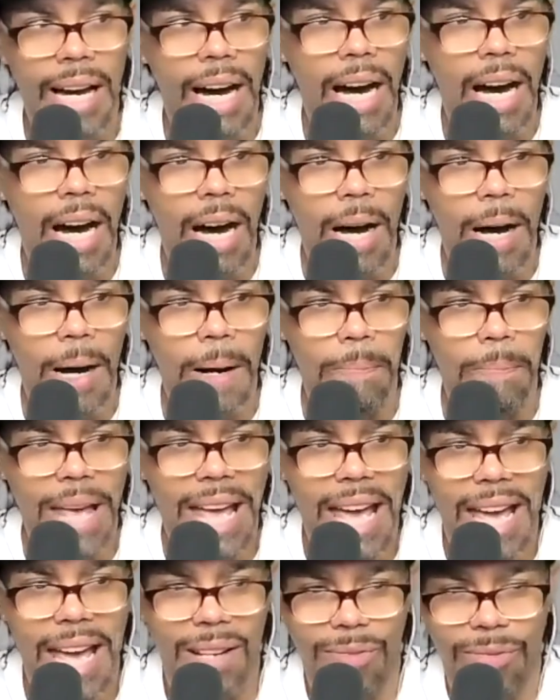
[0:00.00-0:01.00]

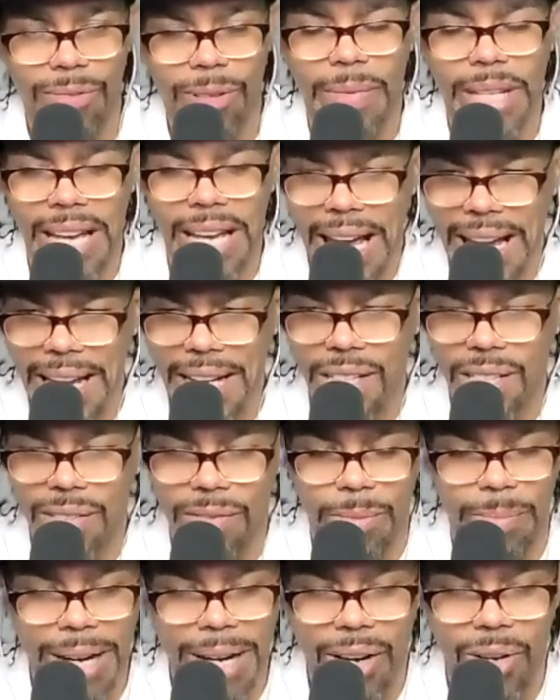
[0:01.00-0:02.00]
And from the age of
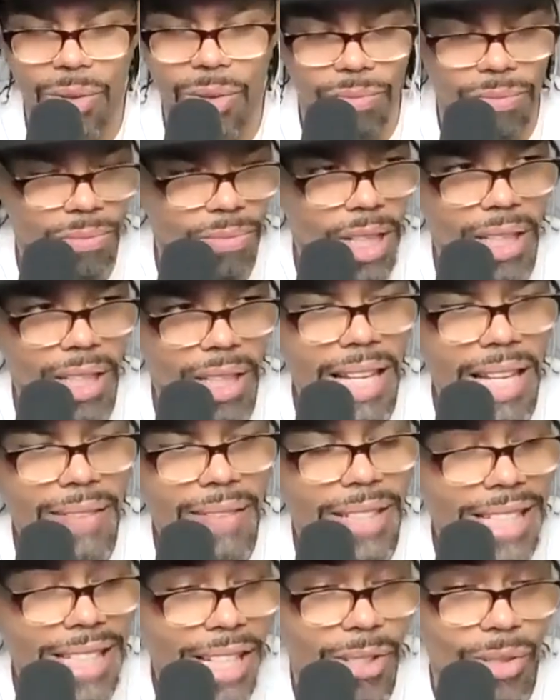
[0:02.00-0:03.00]
about
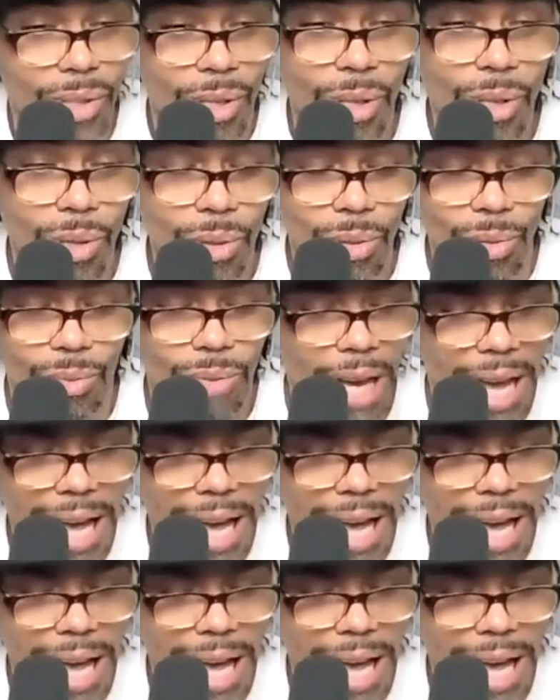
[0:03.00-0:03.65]
11 years old,